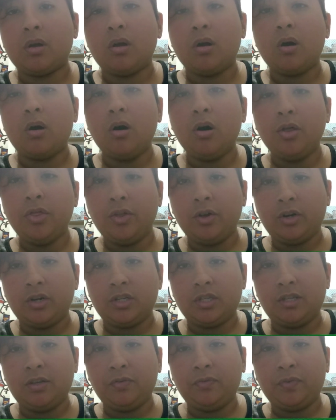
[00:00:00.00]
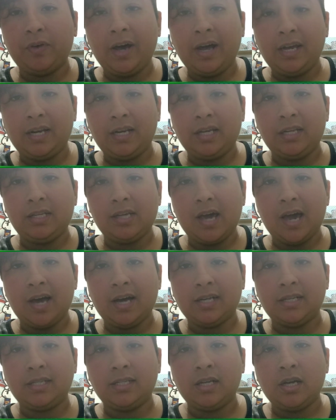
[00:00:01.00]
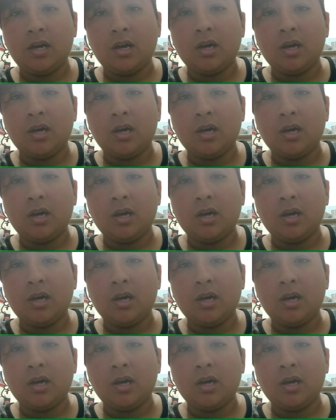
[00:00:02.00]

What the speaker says: Others define it as